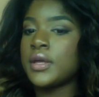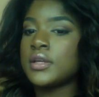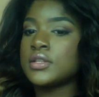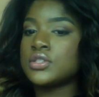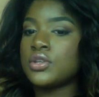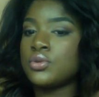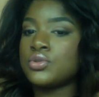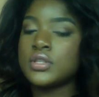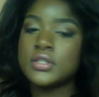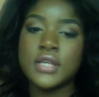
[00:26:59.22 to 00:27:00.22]
So
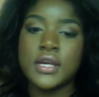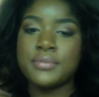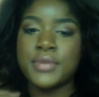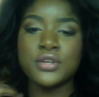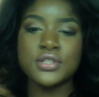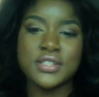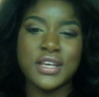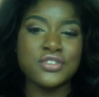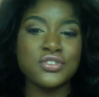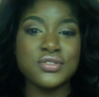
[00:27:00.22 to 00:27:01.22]
just take bigger
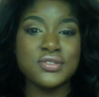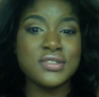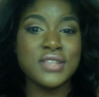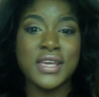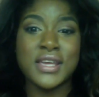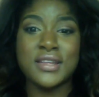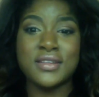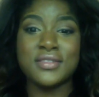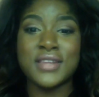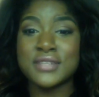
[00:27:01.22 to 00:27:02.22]
sections, and
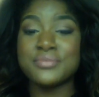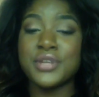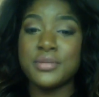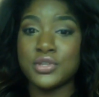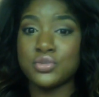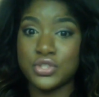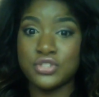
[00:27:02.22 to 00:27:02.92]
that's pretty much what you